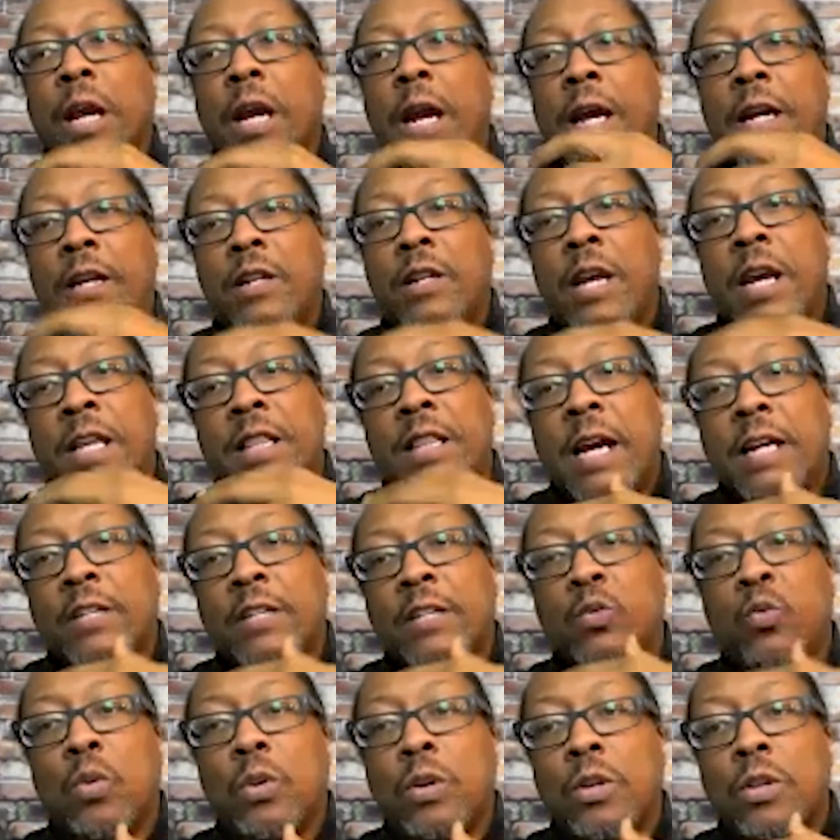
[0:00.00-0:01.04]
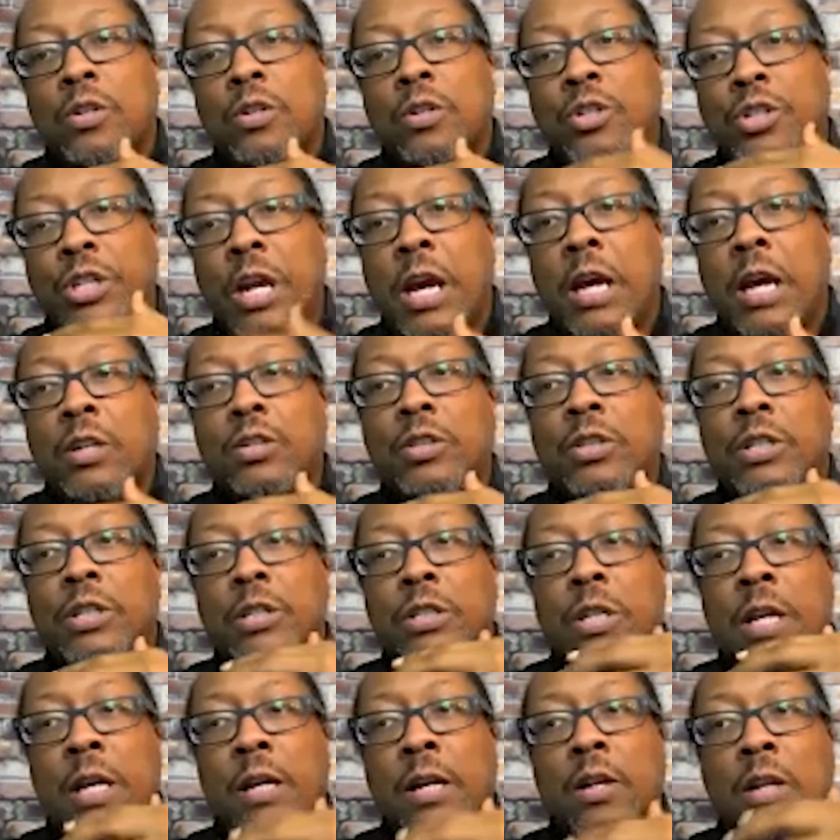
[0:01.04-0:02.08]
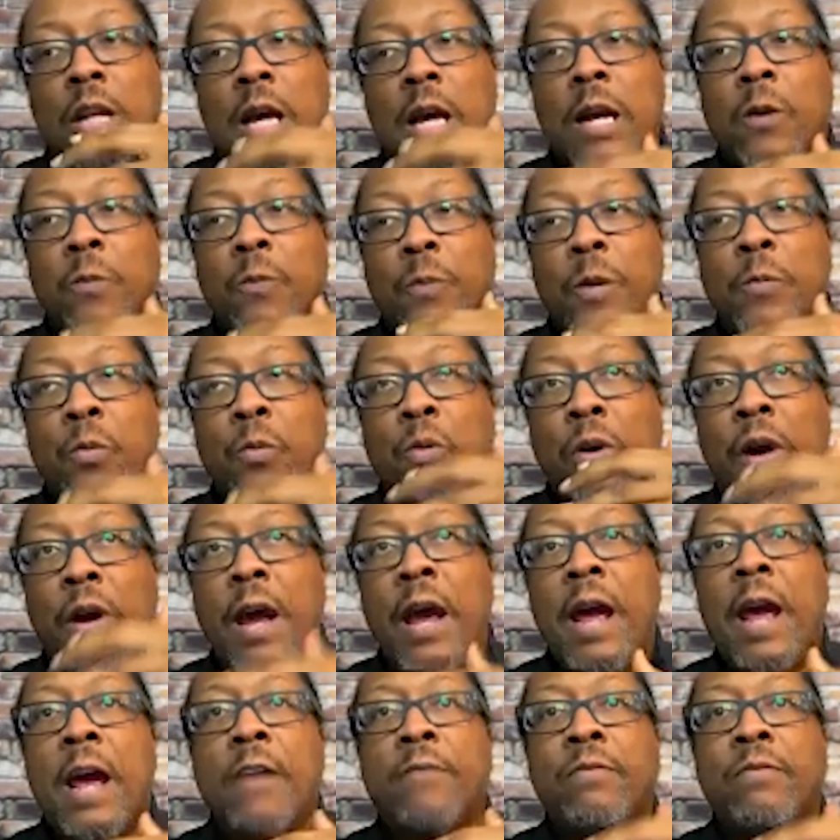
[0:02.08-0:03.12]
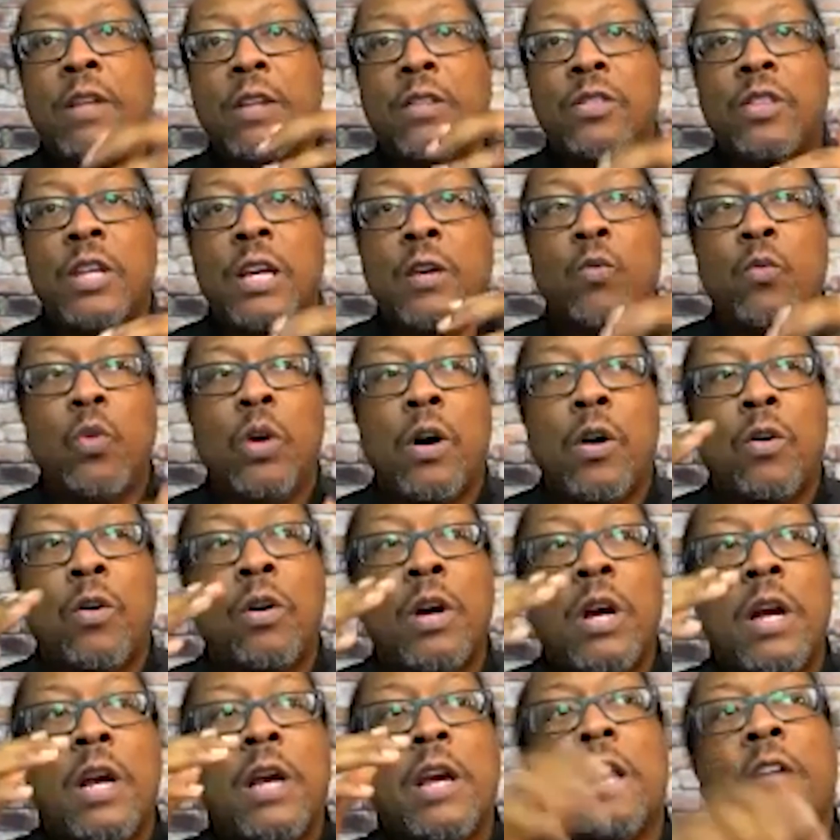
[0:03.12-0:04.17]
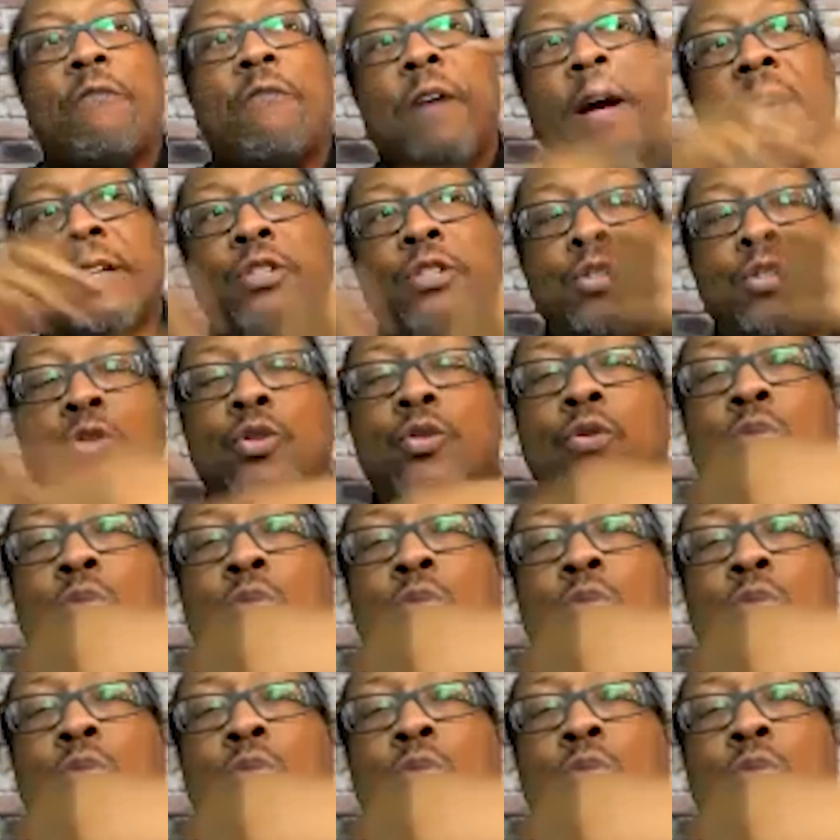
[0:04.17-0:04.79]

And and that's one of the challenges that a lot of people have. They think, well, if I just do